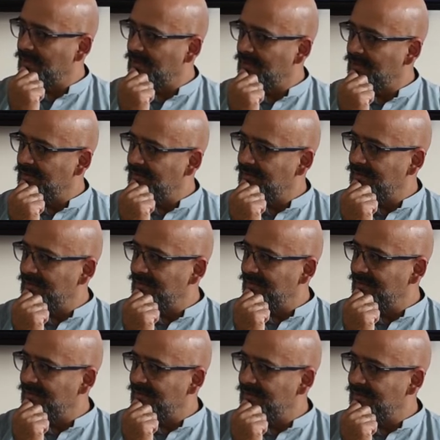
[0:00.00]
That is why you
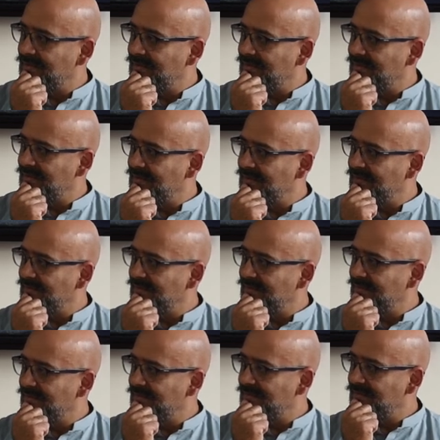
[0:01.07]
need to. And
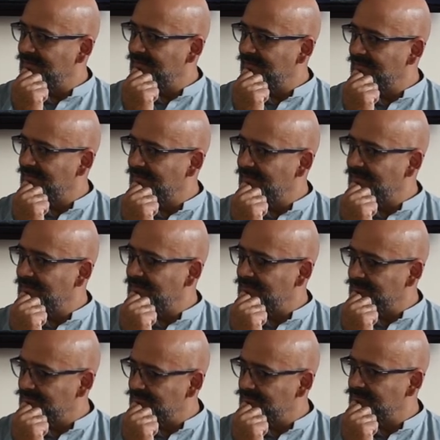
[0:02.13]
same with books of
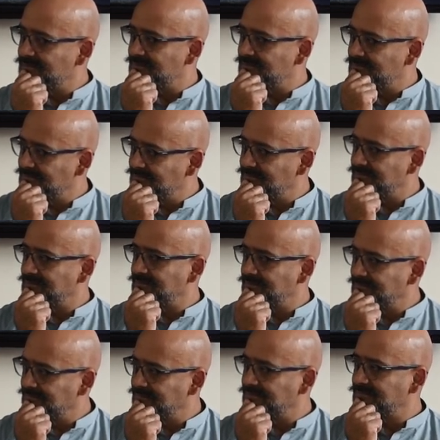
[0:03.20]
Ahadith.
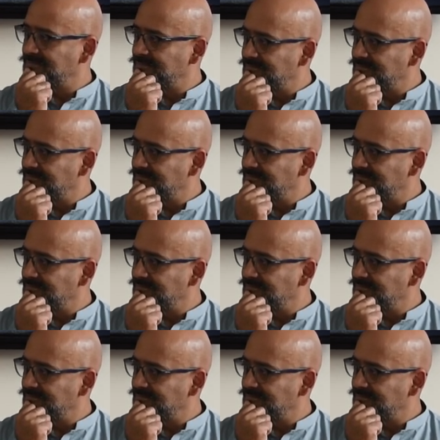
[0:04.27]
So the